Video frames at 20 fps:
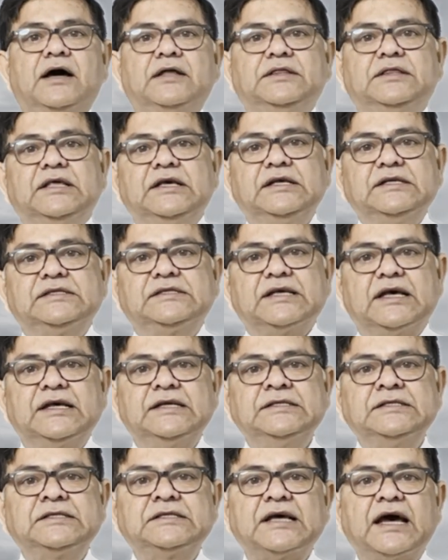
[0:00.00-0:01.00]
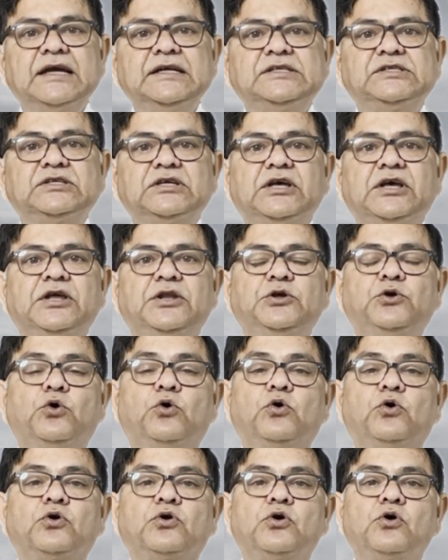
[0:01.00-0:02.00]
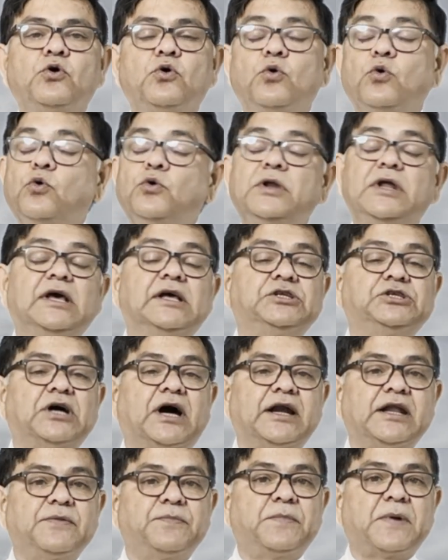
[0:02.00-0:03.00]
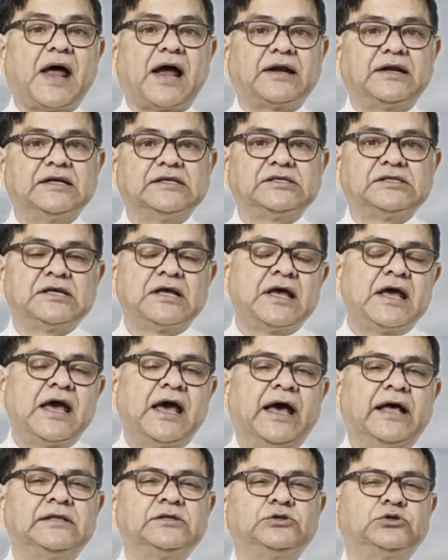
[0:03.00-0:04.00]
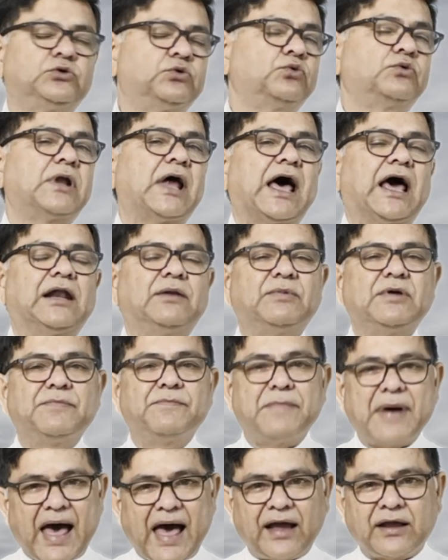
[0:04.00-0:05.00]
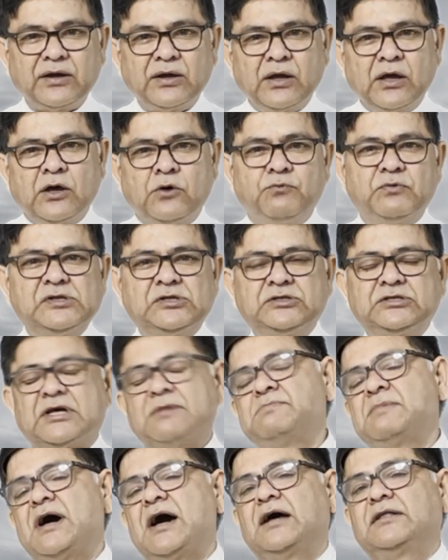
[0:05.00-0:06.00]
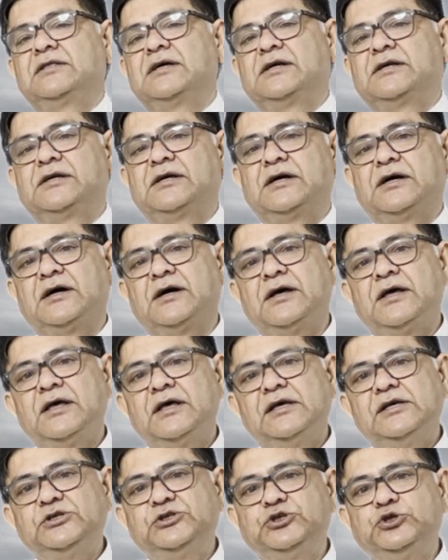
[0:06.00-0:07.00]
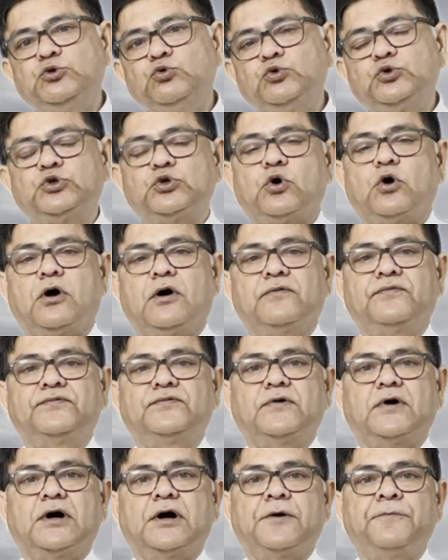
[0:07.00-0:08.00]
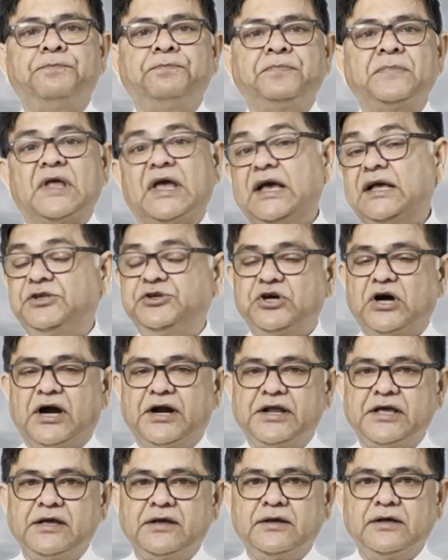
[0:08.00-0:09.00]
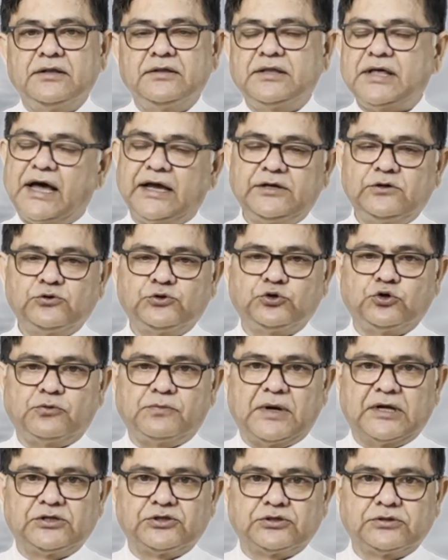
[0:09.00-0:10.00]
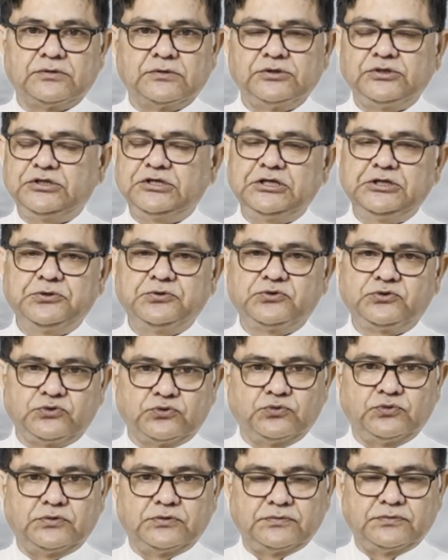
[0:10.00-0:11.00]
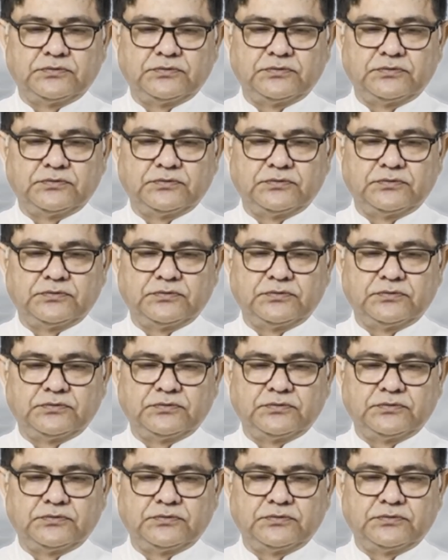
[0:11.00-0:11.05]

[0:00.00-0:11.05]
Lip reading: these insights in your own HRD practice. And soon I'll be back with some other issues of HRD. Thank you so much. See you soon.